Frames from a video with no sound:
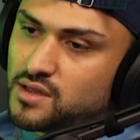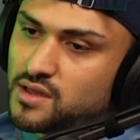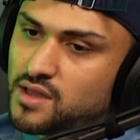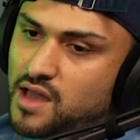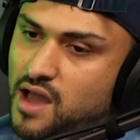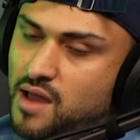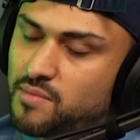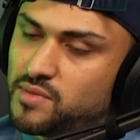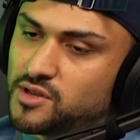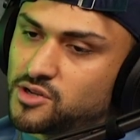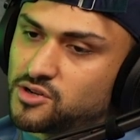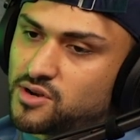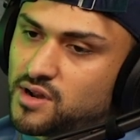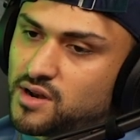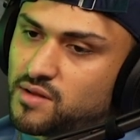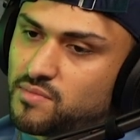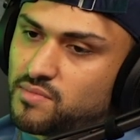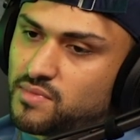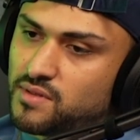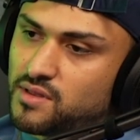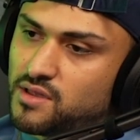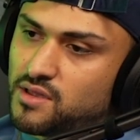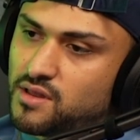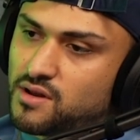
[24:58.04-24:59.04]
I've been
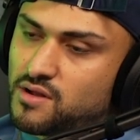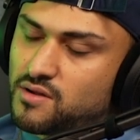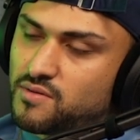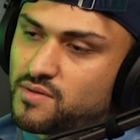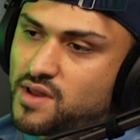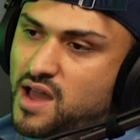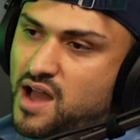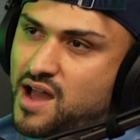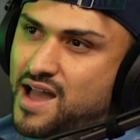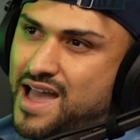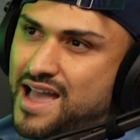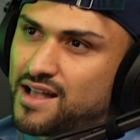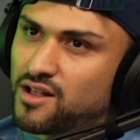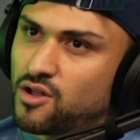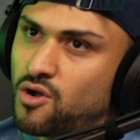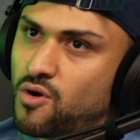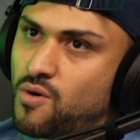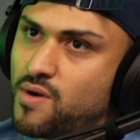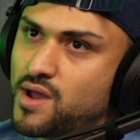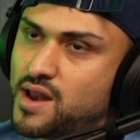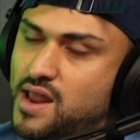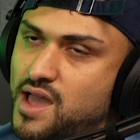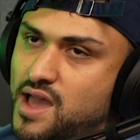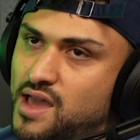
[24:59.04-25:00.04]
trying to, not
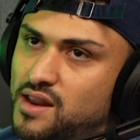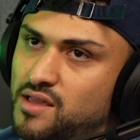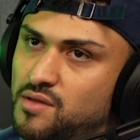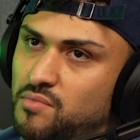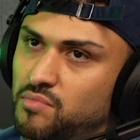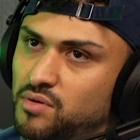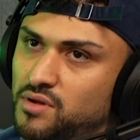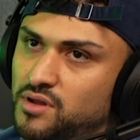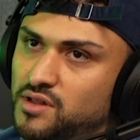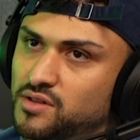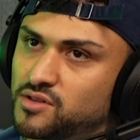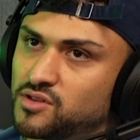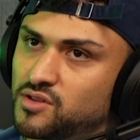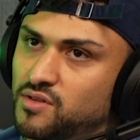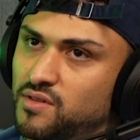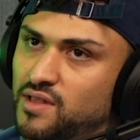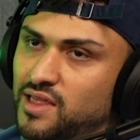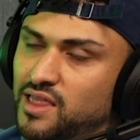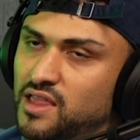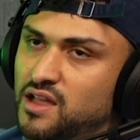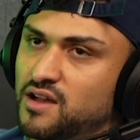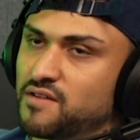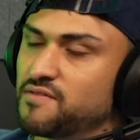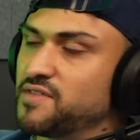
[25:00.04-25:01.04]
going at it, but
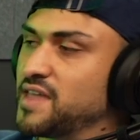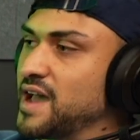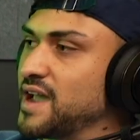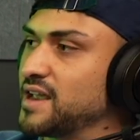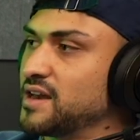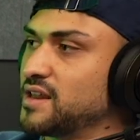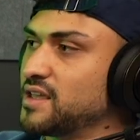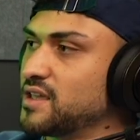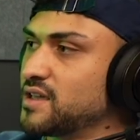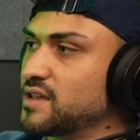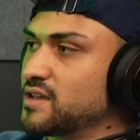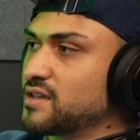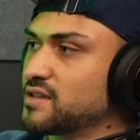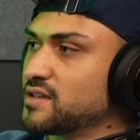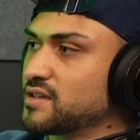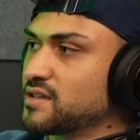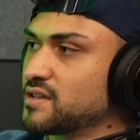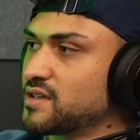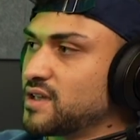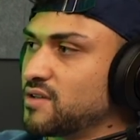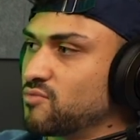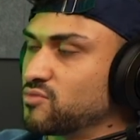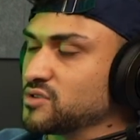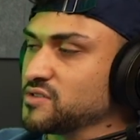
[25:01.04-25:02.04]
loved the
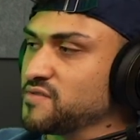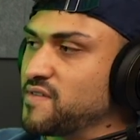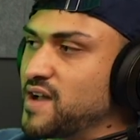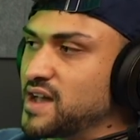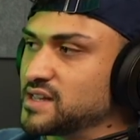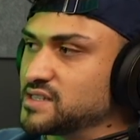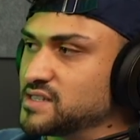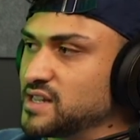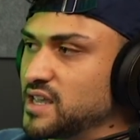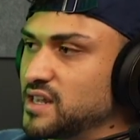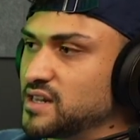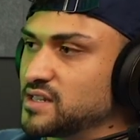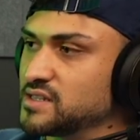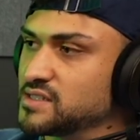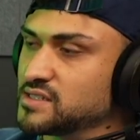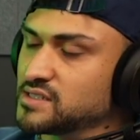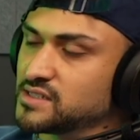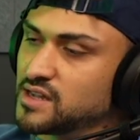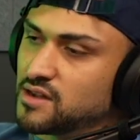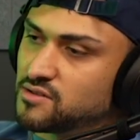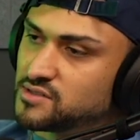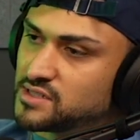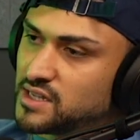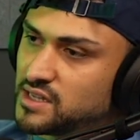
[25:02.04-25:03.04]
idea and was fascinated
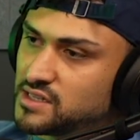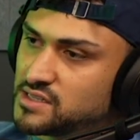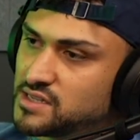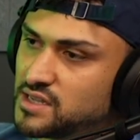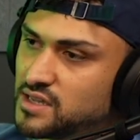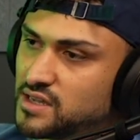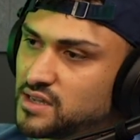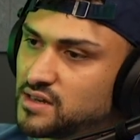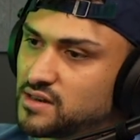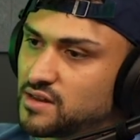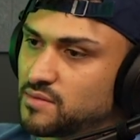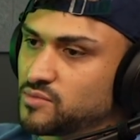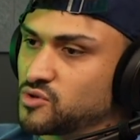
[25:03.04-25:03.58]
since I was 18.